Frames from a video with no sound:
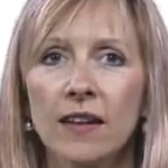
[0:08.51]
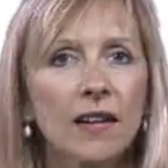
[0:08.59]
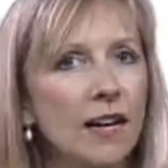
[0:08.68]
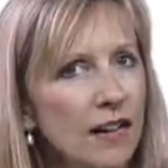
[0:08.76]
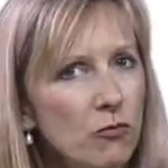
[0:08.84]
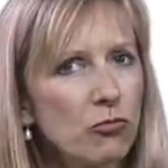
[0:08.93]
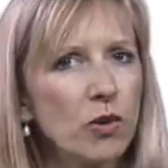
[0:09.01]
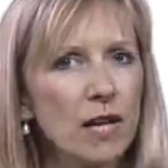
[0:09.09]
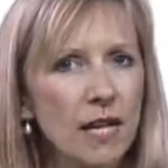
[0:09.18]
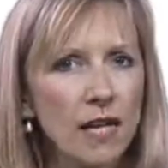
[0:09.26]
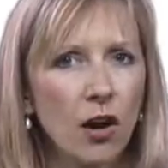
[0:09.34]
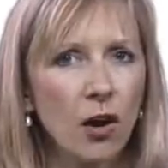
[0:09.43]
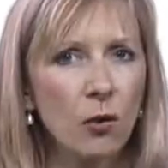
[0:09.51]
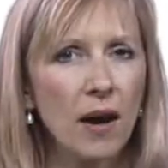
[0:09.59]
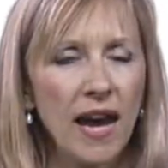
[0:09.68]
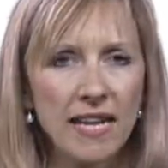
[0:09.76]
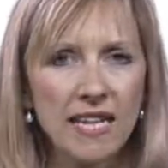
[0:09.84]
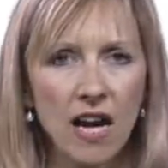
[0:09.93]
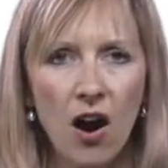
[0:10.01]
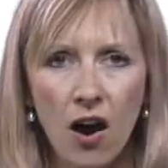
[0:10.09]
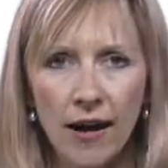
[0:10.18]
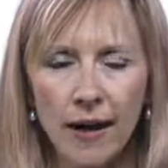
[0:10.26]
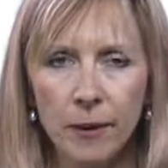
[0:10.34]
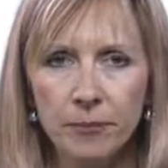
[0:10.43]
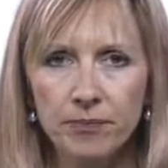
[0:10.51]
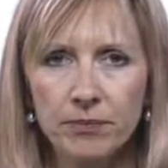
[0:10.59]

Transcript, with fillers: Can it really go any higher?